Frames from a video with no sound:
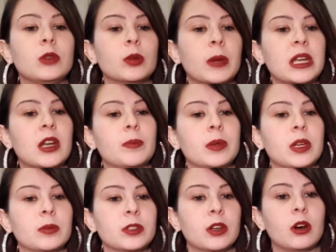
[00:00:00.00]
You might not be
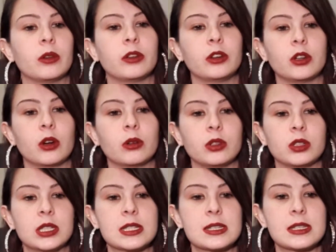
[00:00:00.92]
able to, oh, there you go.
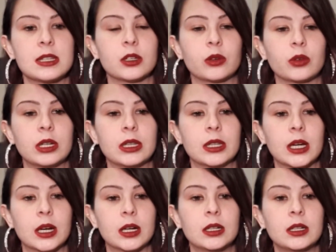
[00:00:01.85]
You can see the green
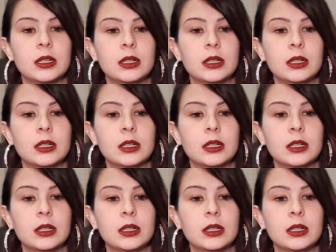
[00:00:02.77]
there.